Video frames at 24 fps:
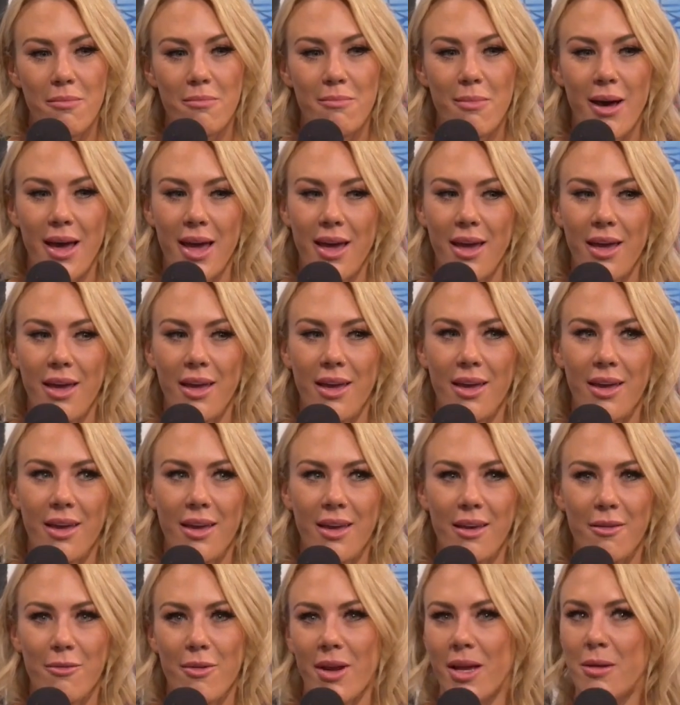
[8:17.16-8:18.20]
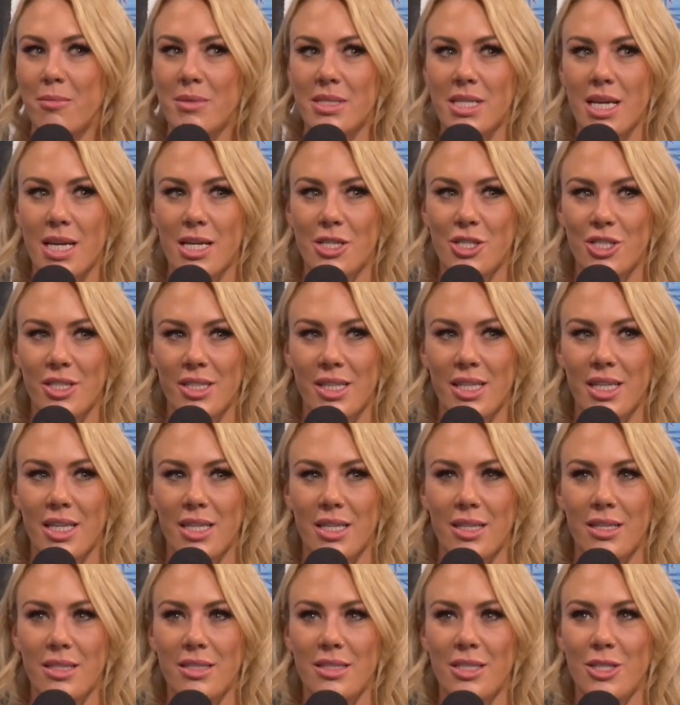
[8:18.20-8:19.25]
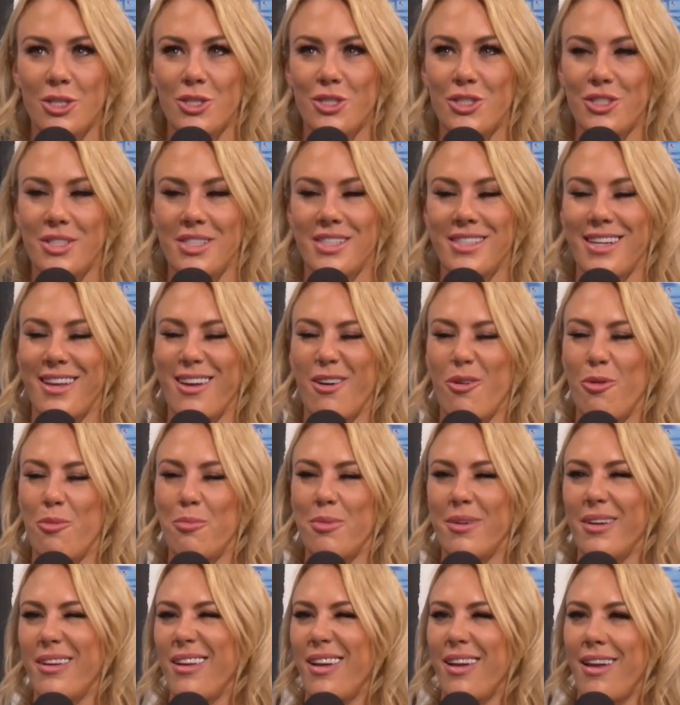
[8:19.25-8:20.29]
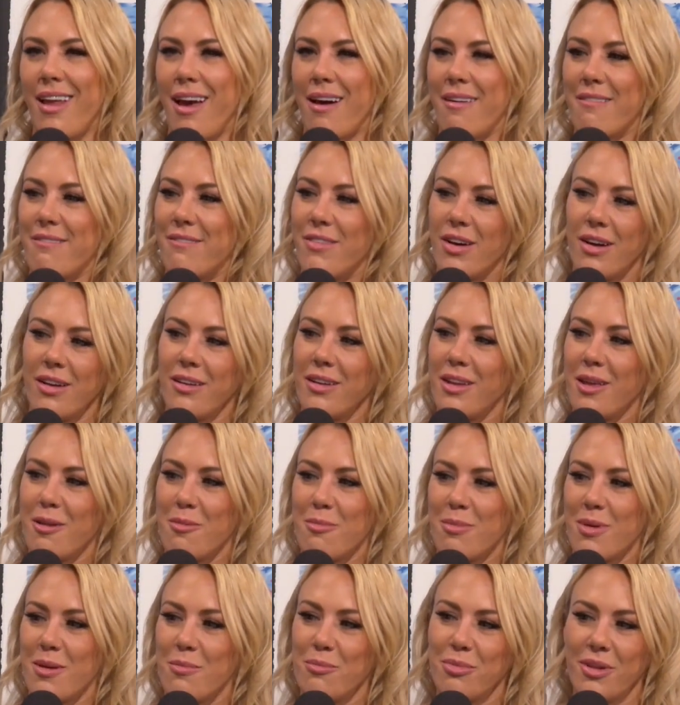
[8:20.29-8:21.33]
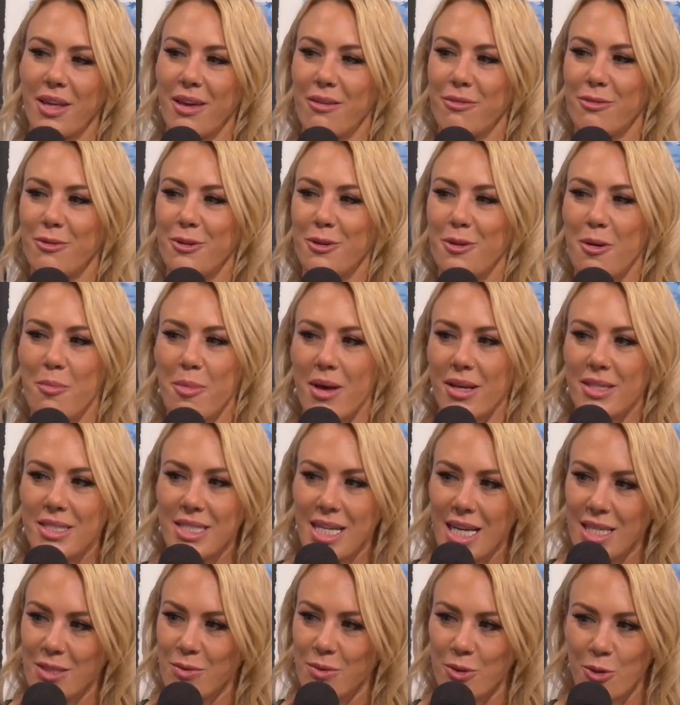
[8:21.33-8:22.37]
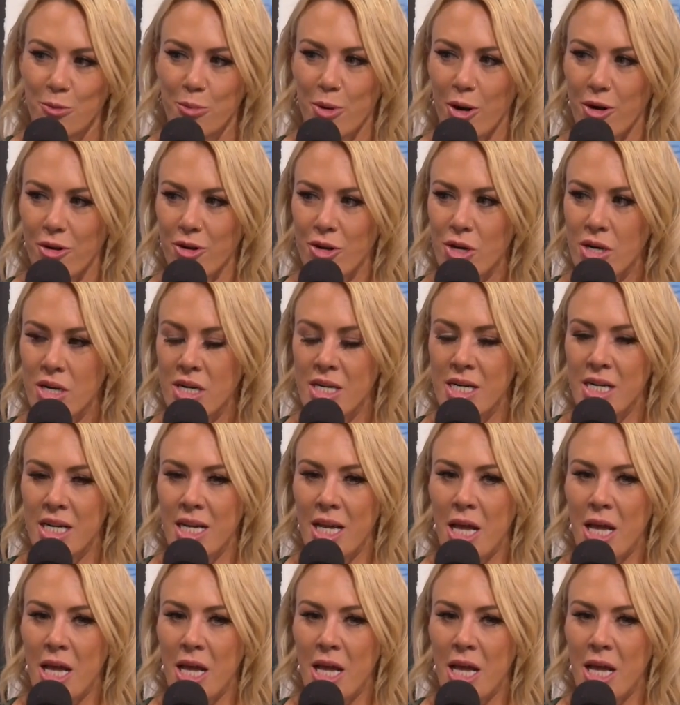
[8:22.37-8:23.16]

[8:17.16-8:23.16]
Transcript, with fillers: my recommendation is is to stay open and have fun and be playful about sex with your partner